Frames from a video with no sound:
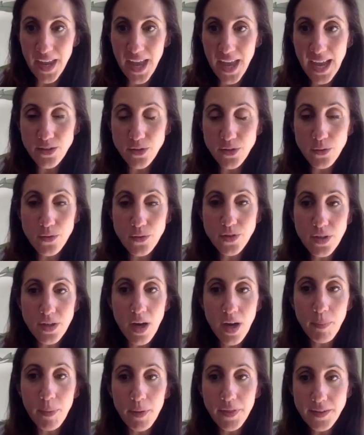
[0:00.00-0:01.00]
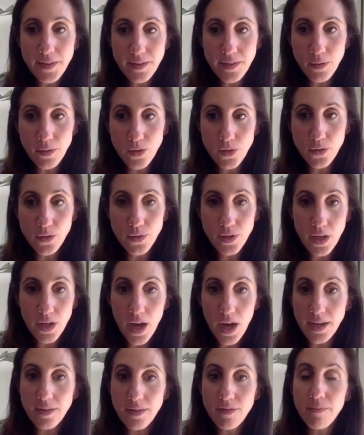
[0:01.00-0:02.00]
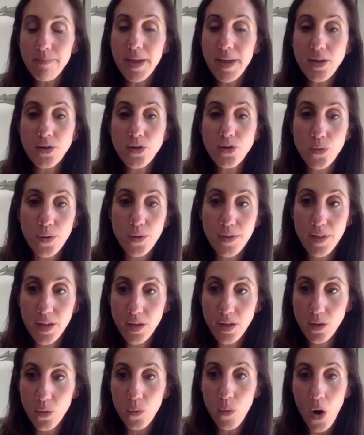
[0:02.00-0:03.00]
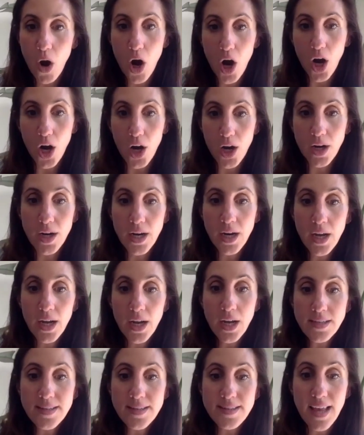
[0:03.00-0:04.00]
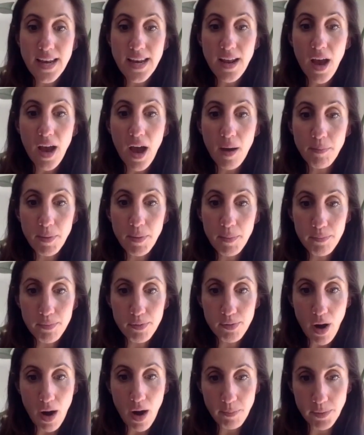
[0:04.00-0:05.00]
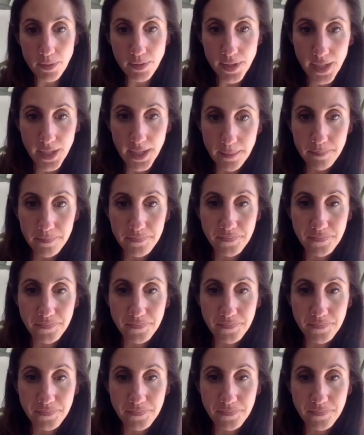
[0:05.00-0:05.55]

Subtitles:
And so there's a couple of things that you can do to kind of make sure that you are set up properly.